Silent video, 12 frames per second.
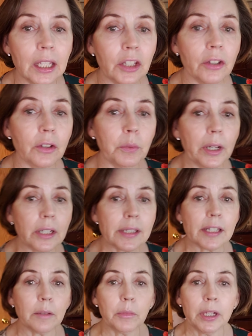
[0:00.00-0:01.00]
You could wear it
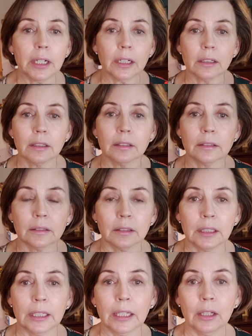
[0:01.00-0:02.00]
somewhere
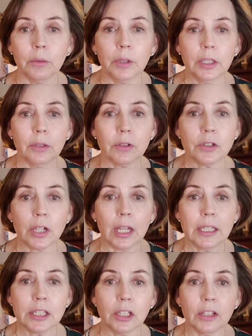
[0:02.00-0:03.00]
when you were
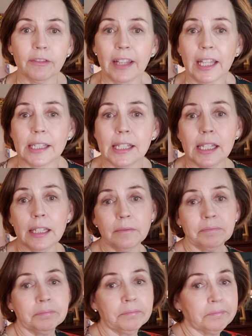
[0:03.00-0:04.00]
trying to look fancy
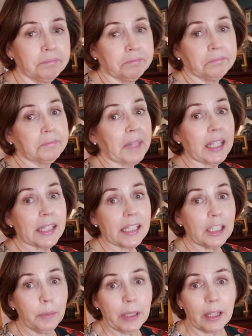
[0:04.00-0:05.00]
and
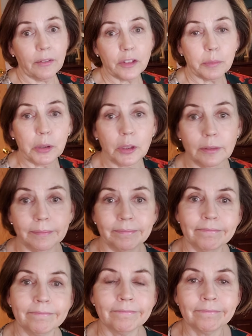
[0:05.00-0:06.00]
still be comfortable.
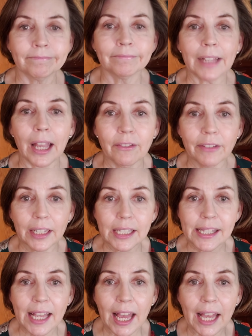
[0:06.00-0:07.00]
How fun
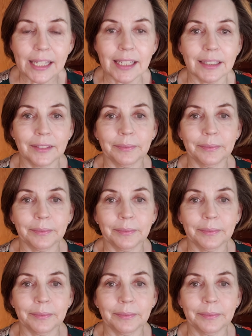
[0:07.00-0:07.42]
is that?